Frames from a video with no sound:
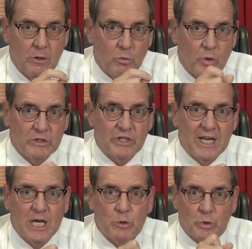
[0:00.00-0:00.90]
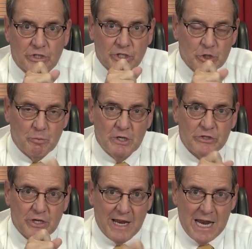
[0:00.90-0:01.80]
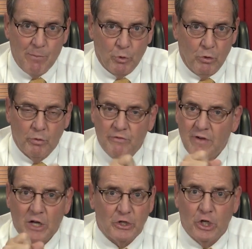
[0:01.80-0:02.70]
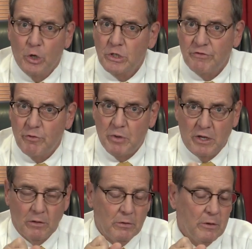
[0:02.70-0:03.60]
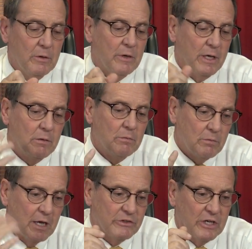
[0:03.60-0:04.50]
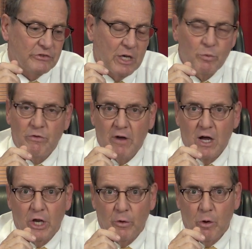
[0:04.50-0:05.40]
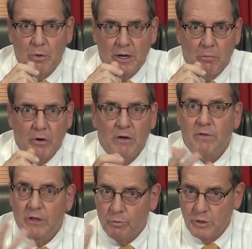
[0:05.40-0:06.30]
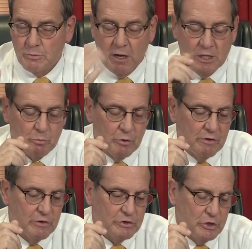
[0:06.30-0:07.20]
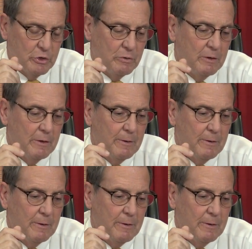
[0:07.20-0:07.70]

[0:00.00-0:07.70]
Once the case was dismissed in April, we filed a notice of appeal, and as I said, we filed our opening brief, and their response brief is due.